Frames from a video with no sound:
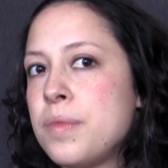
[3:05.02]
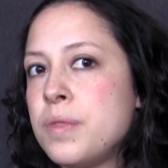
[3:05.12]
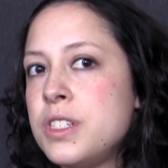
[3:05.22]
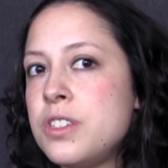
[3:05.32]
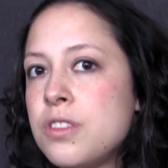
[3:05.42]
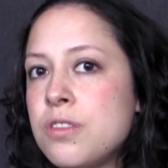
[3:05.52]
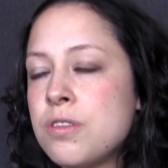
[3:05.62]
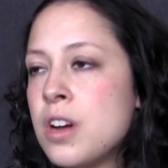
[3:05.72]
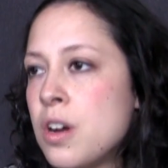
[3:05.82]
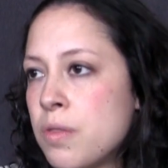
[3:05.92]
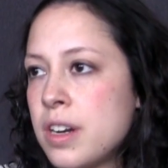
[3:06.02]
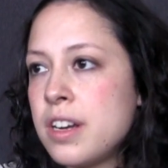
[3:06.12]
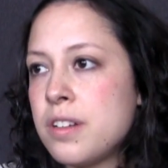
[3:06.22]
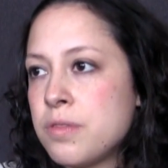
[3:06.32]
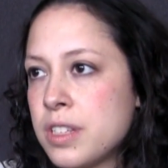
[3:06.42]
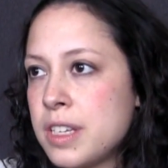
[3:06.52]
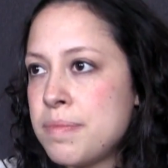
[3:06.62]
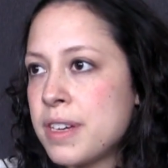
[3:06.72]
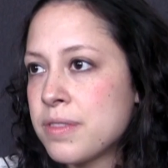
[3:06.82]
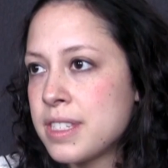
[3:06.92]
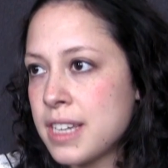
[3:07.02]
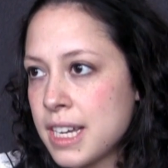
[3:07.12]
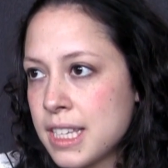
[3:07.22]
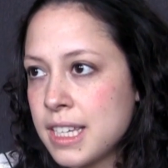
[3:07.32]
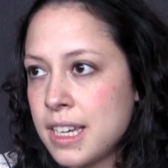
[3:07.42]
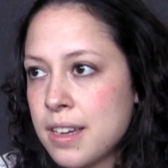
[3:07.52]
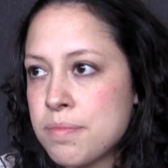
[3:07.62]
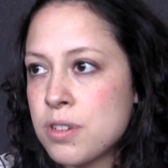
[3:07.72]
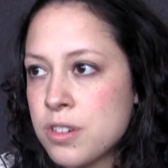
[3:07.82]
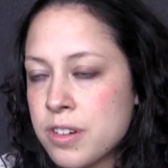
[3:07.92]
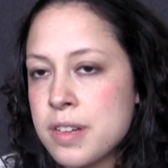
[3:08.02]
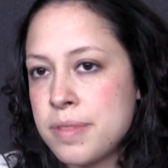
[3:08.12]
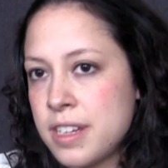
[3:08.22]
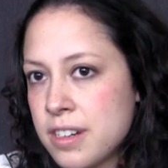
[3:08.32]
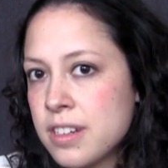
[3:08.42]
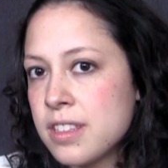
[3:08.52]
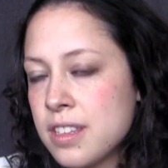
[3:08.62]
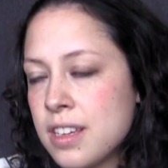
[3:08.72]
we do run a really big recycling program here